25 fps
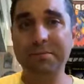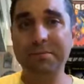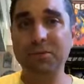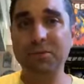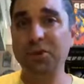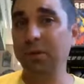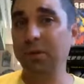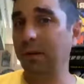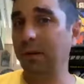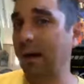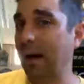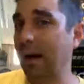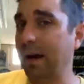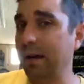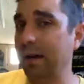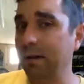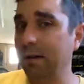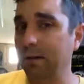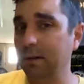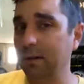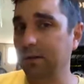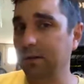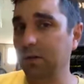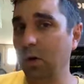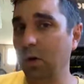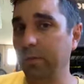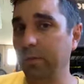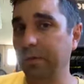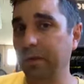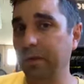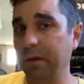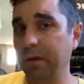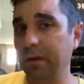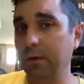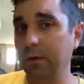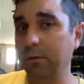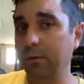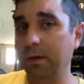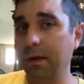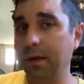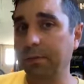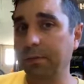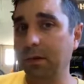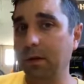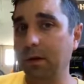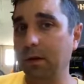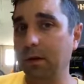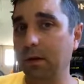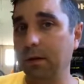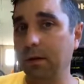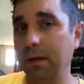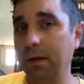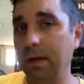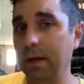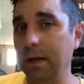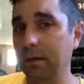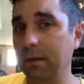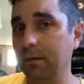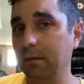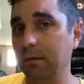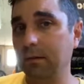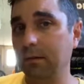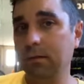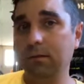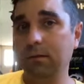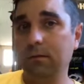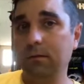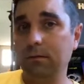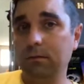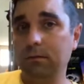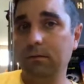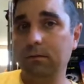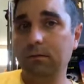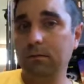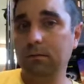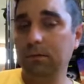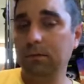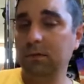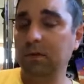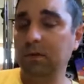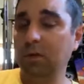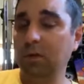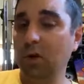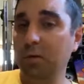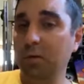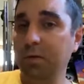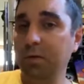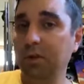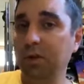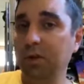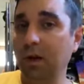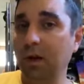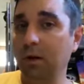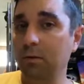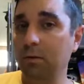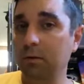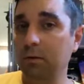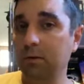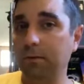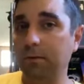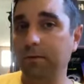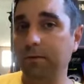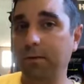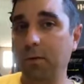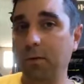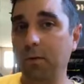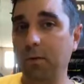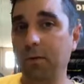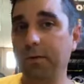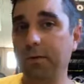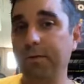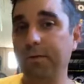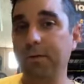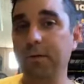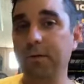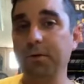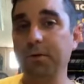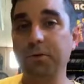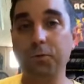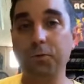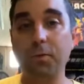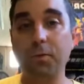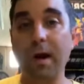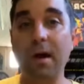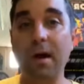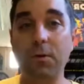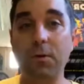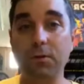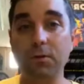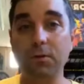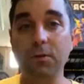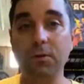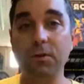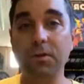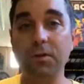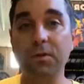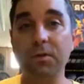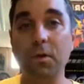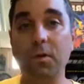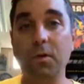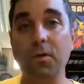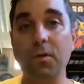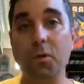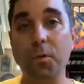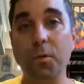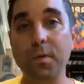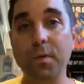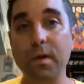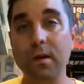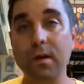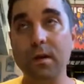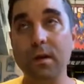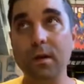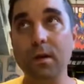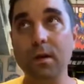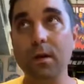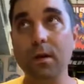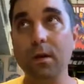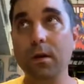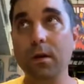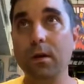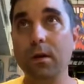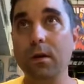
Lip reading: July is hopefully when I'm going to get Skirmish out for the first round. So there'll be,